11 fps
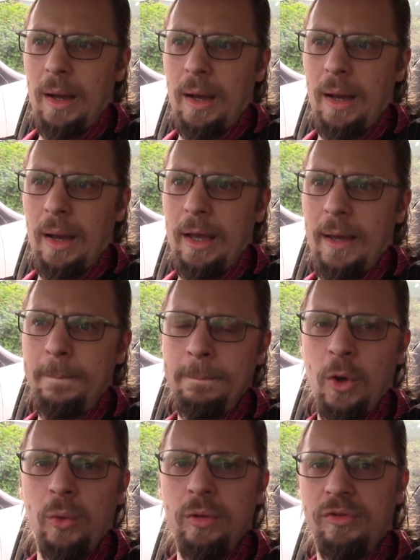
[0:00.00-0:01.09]
I am
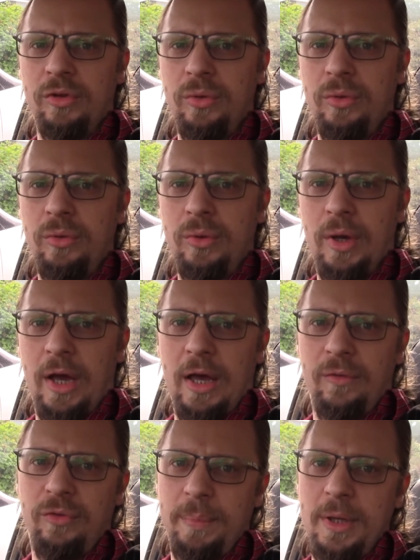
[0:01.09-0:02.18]
going to
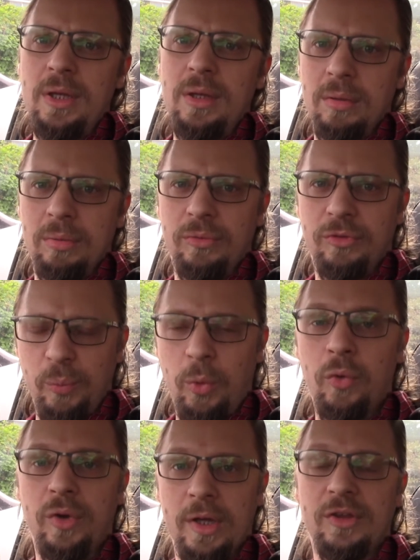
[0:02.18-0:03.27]
have to be
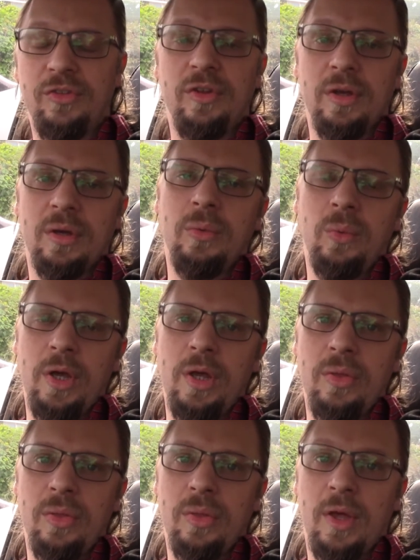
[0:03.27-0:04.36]
somewhat realistic
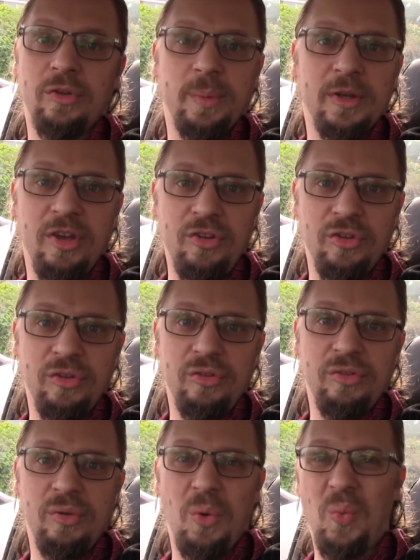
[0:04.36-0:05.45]
with
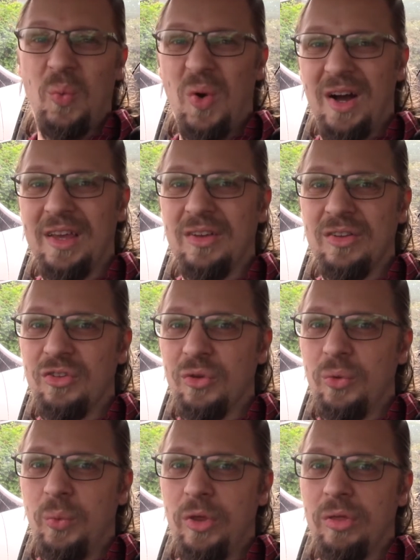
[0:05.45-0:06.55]
expectations, what I can
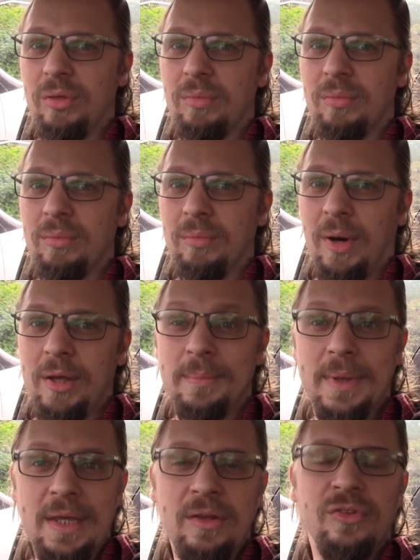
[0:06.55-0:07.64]
do with my
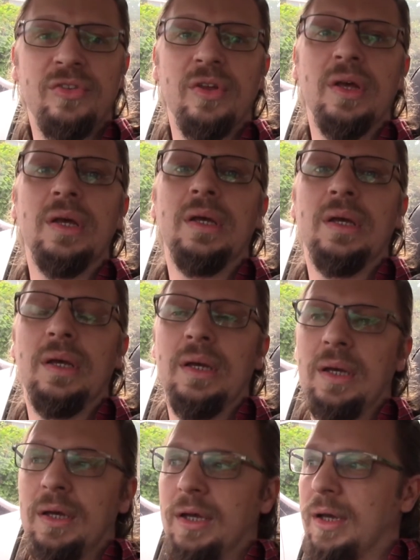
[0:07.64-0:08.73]
means.
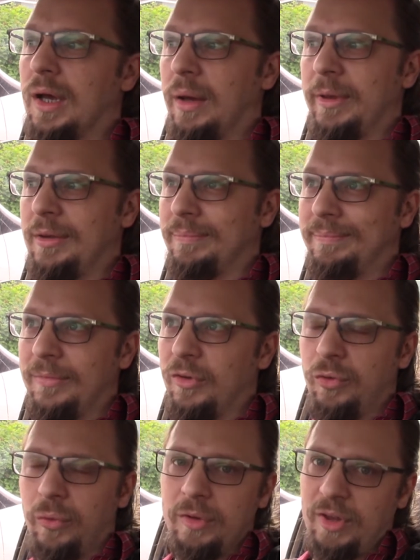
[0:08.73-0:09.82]
I mean,
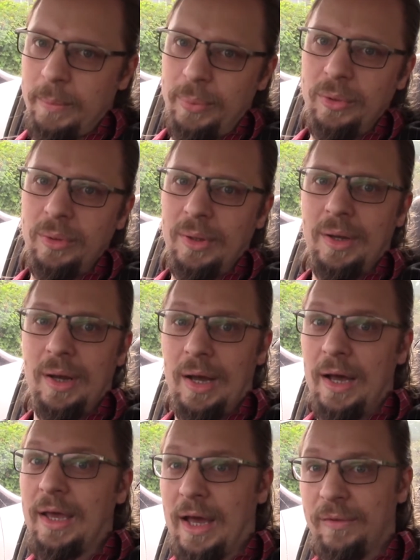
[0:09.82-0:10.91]
for example,
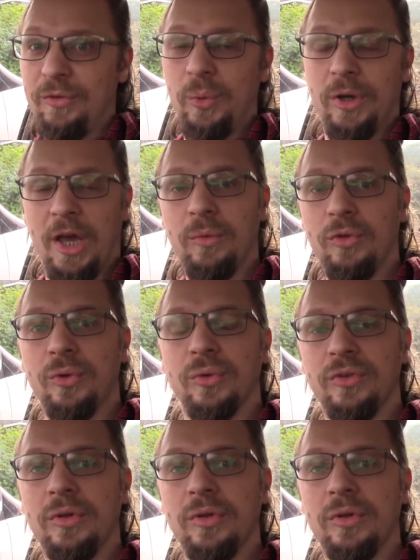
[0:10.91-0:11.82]
I have to work outdoors,